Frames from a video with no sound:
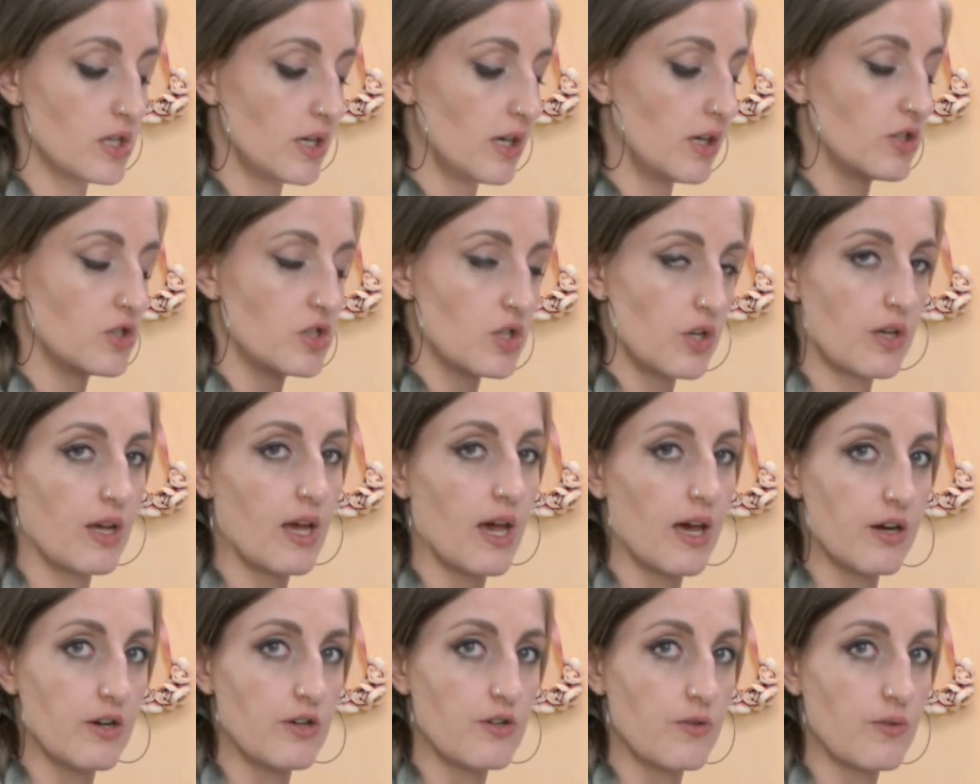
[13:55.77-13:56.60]
And I'll show you
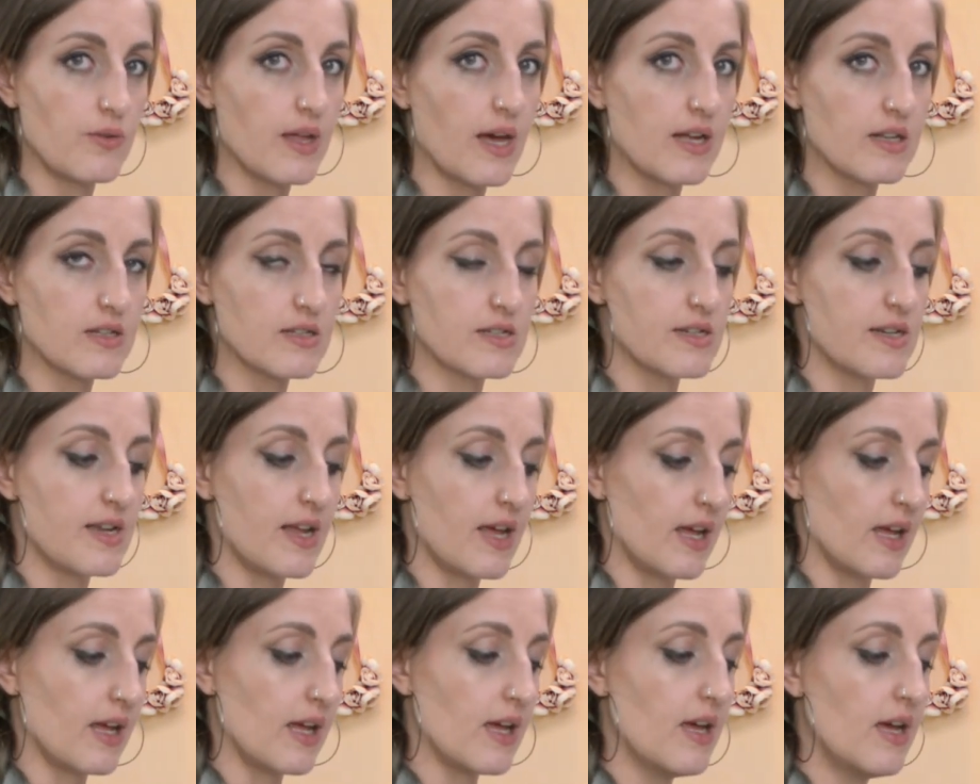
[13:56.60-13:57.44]
how to do that
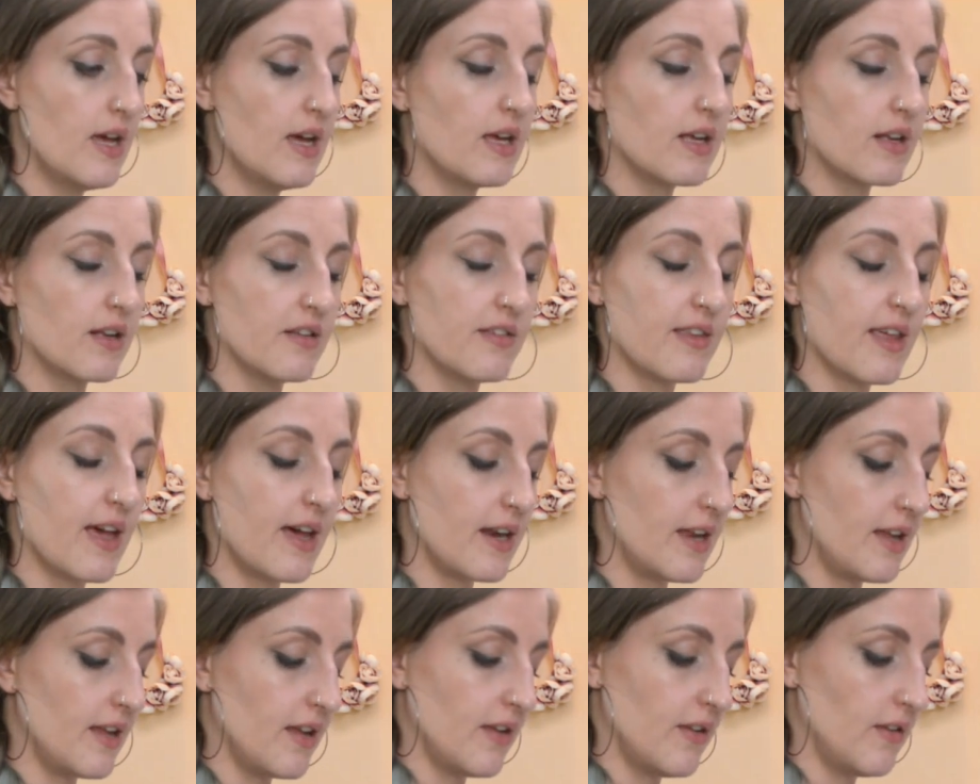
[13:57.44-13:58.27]
today because
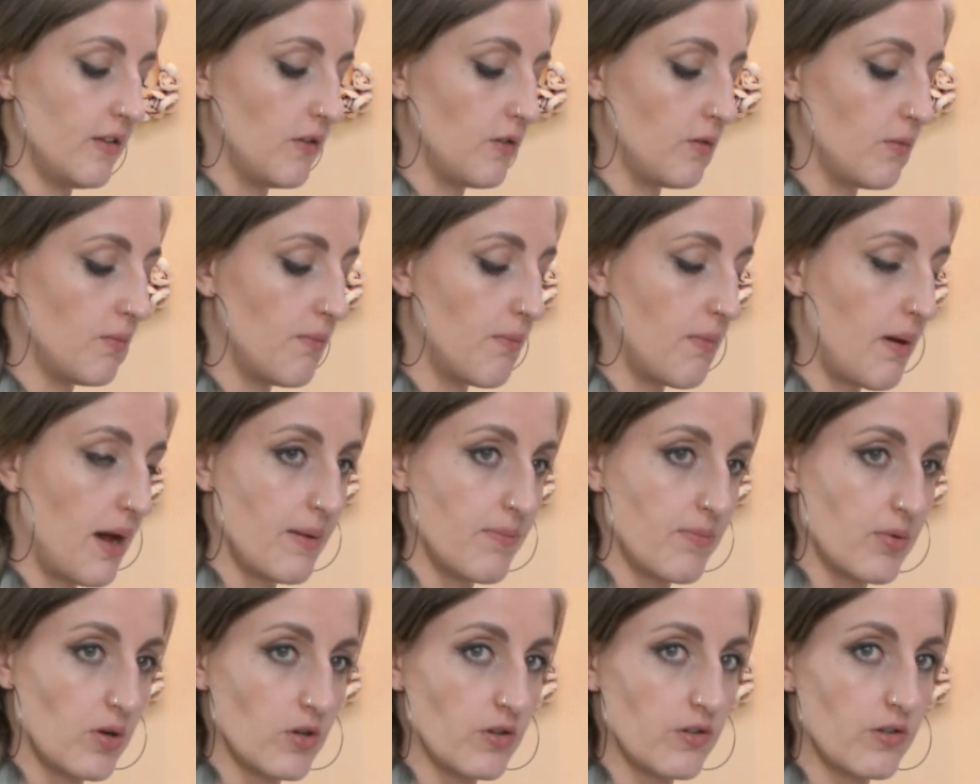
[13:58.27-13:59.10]
that is my
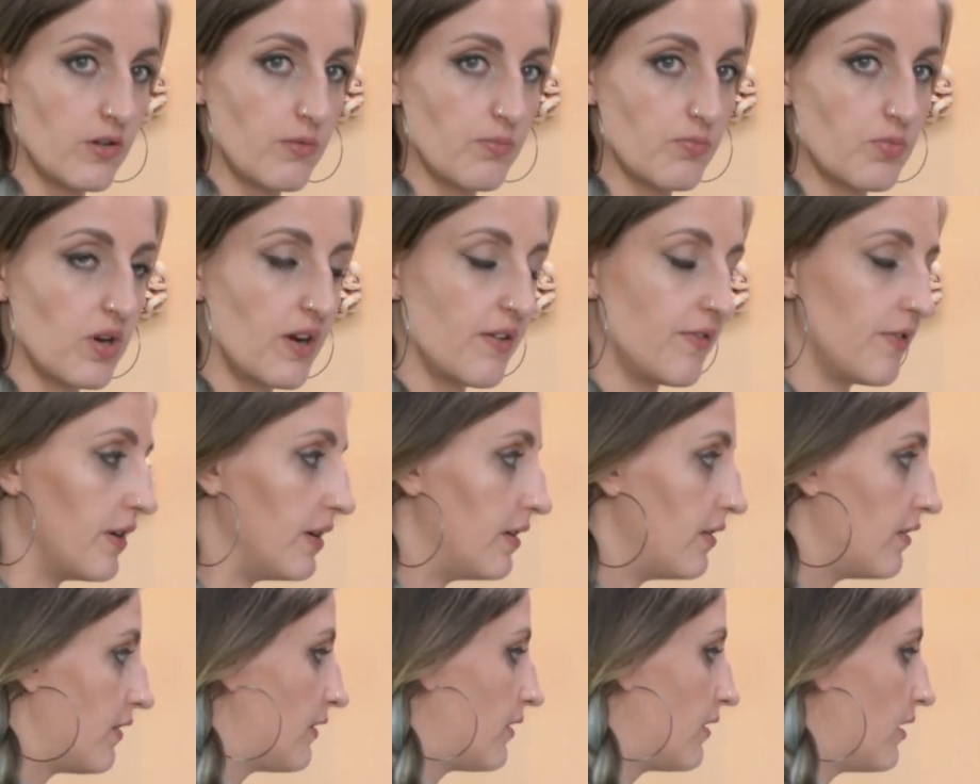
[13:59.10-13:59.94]
personal
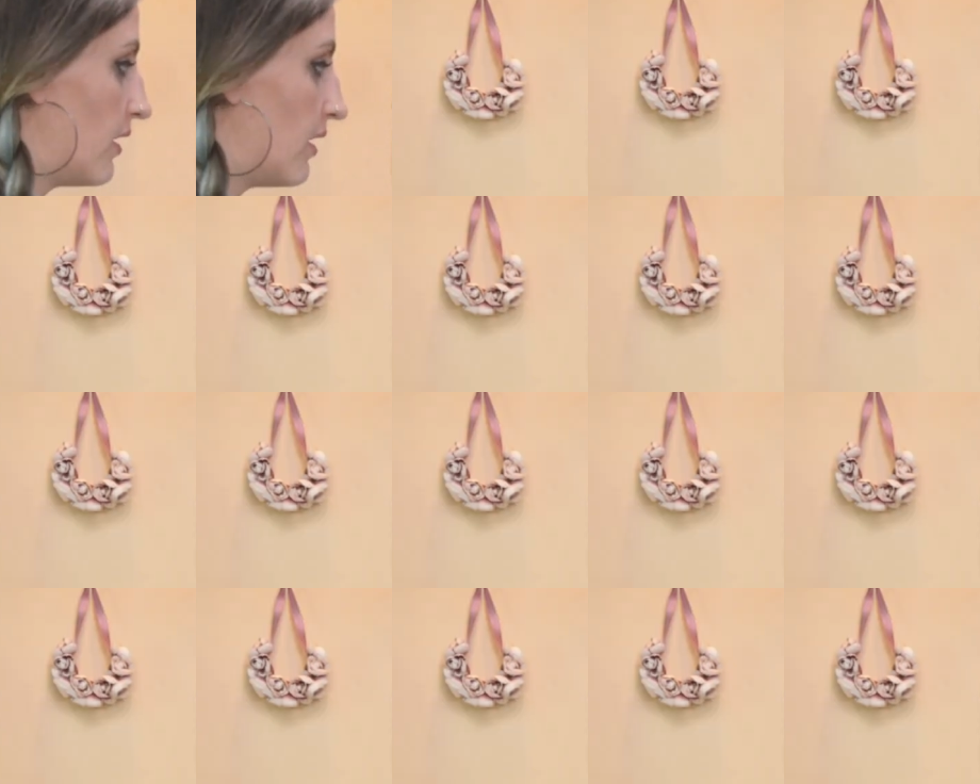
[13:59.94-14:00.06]
preference.